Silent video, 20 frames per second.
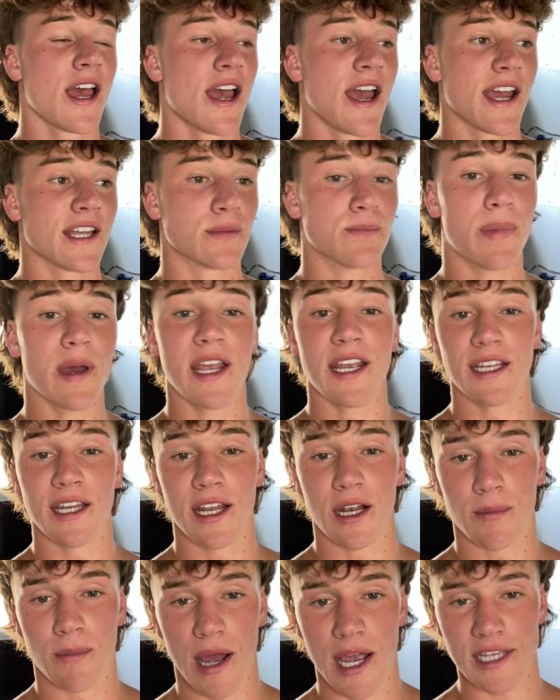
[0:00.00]
It's been an
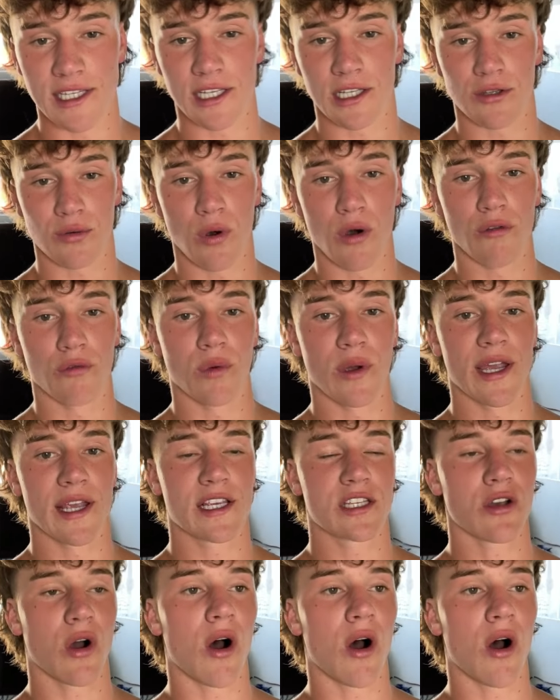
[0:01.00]
amazing 12 weeks.